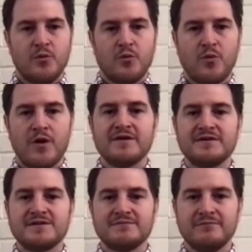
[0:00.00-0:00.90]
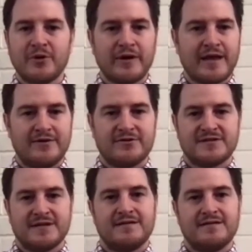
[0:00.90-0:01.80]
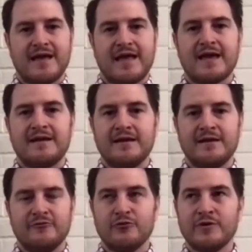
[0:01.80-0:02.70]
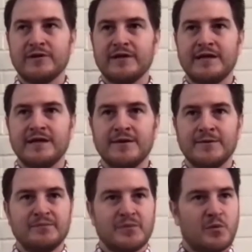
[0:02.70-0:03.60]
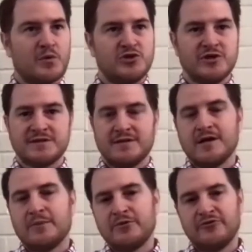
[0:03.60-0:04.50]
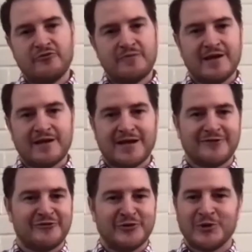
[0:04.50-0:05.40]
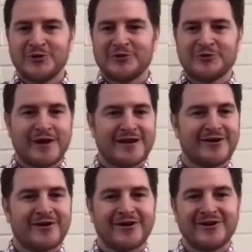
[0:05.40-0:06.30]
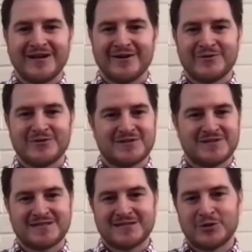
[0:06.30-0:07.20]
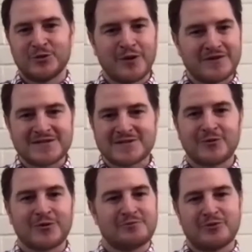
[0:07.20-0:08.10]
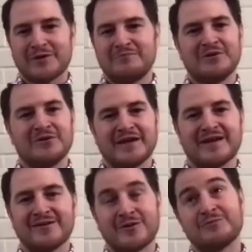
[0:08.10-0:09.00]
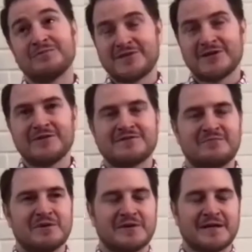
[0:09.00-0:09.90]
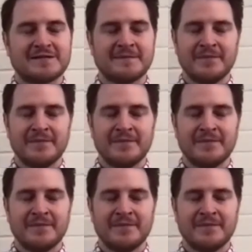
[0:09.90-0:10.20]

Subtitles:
was Murray Henderson, and it really was just a number for me. It kind of flew under the radar. It was just this little one-story brick building or series of buildings.